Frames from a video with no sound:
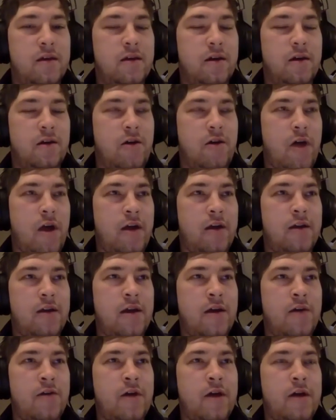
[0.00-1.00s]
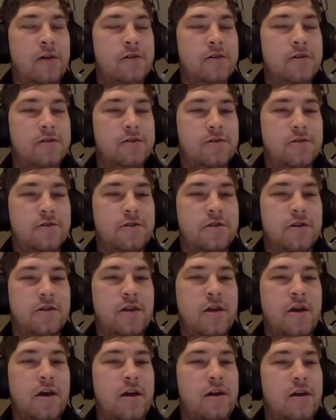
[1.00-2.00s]
All right. Now in Elder Scrolls
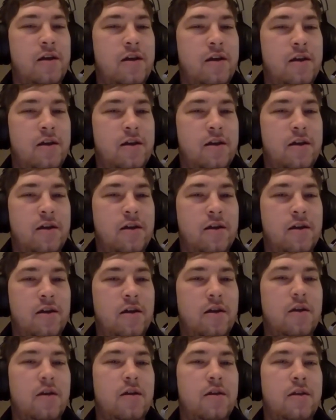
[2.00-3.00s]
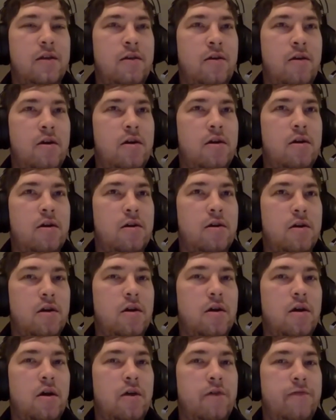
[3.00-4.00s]
Online, there are
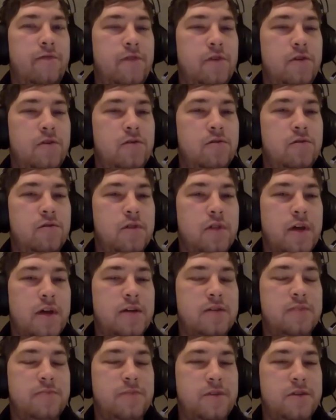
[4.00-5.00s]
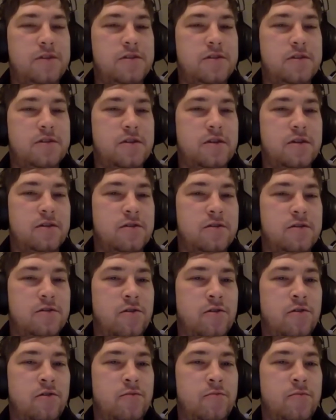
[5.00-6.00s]
a few class-based skills. You
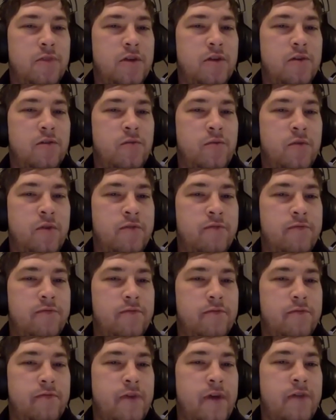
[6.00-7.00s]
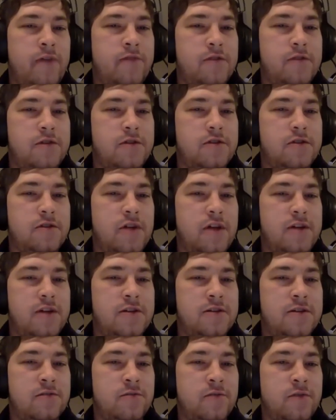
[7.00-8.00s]
know, you pick one of five to six
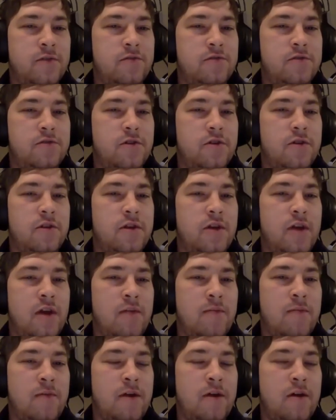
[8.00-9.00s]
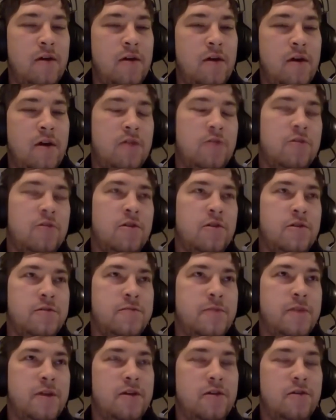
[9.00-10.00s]
classes when you start the game, at, and you can always
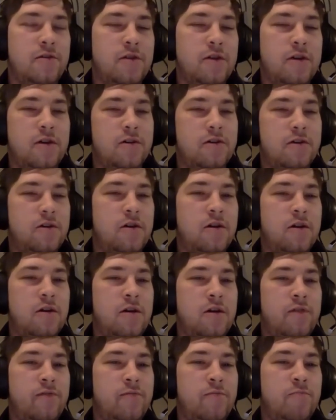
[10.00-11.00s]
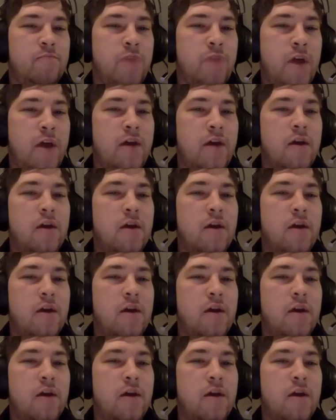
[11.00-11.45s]
make a new character. If, but